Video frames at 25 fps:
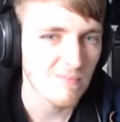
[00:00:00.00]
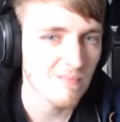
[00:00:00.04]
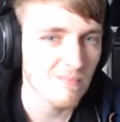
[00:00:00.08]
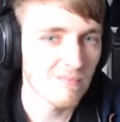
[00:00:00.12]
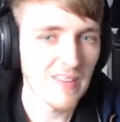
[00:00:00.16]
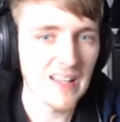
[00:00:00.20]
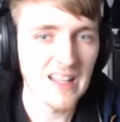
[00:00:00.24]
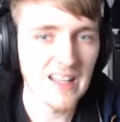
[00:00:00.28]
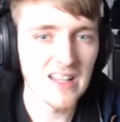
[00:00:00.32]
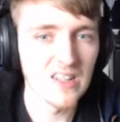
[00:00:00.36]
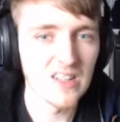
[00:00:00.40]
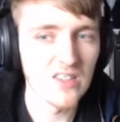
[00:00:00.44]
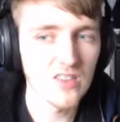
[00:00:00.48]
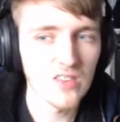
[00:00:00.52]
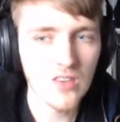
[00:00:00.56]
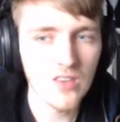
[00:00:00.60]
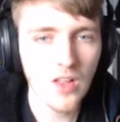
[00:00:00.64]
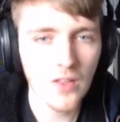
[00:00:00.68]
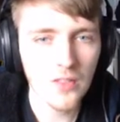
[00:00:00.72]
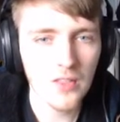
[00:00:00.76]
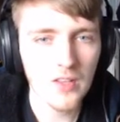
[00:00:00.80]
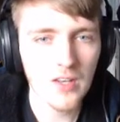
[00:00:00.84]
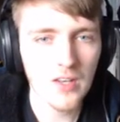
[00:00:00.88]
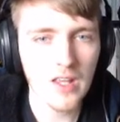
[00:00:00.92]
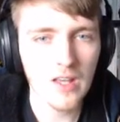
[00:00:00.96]
There's
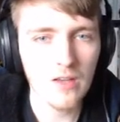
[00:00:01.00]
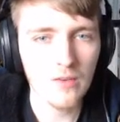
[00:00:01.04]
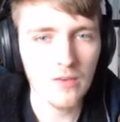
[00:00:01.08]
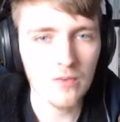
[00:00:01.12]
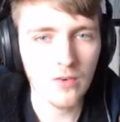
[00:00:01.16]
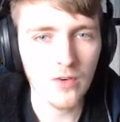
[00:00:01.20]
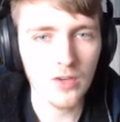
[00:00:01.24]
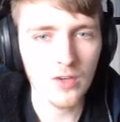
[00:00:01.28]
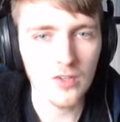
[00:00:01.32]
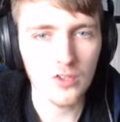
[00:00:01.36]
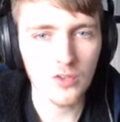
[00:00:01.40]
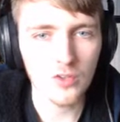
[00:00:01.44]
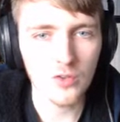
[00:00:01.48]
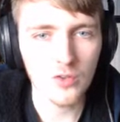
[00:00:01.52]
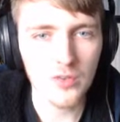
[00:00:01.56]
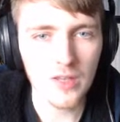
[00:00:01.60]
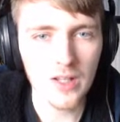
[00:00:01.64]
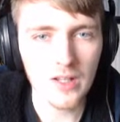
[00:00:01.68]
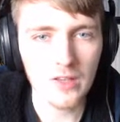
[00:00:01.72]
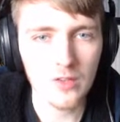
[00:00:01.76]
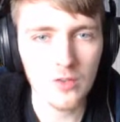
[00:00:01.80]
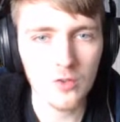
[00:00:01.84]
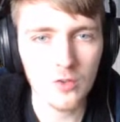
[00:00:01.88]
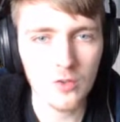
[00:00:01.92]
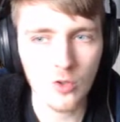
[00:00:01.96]
nothing here for us. We'll
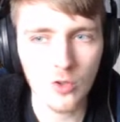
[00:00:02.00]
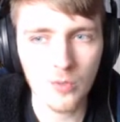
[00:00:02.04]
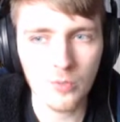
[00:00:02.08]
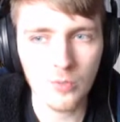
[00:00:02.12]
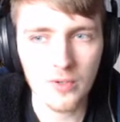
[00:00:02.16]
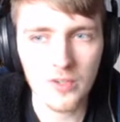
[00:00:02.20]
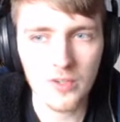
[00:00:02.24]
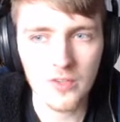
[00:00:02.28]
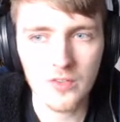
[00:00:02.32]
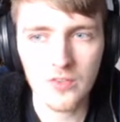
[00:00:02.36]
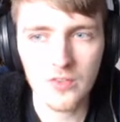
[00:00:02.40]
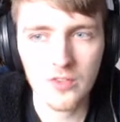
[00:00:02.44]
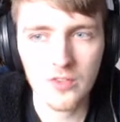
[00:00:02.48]
take the drawbridge.